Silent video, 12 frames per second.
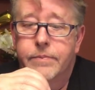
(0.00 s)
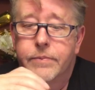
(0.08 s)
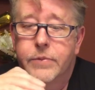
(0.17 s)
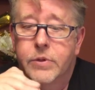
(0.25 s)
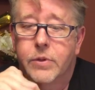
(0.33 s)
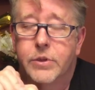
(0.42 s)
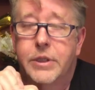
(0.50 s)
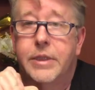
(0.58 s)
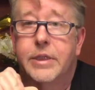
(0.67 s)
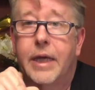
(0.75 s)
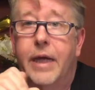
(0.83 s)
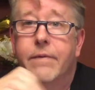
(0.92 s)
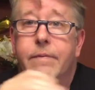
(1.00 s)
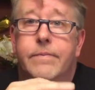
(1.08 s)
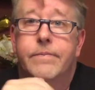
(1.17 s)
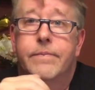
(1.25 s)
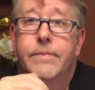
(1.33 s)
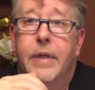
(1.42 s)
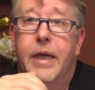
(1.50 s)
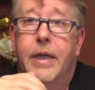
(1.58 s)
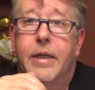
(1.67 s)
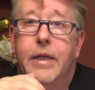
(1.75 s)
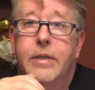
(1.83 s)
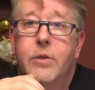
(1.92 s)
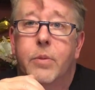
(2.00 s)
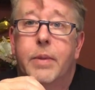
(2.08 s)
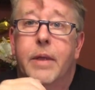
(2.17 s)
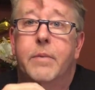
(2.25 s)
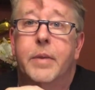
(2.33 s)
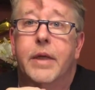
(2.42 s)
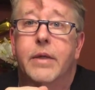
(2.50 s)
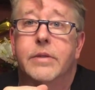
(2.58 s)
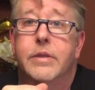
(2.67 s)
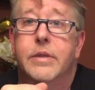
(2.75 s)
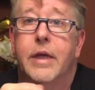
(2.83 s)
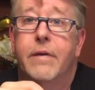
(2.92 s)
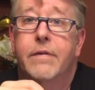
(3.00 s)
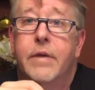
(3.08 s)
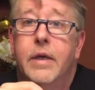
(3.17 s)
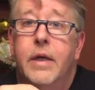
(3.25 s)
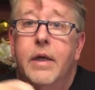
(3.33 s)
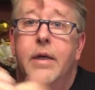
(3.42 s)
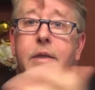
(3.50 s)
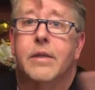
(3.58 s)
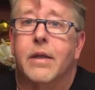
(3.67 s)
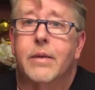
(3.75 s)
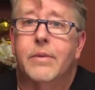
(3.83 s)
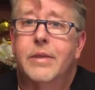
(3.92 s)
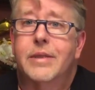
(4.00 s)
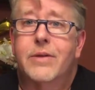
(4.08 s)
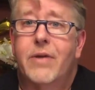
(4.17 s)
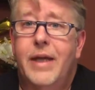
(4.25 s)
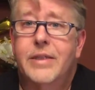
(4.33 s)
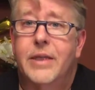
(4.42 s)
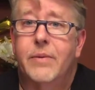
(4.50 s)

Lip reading: So she's safe, and let's hope that everybody else is safe. So it's crazy.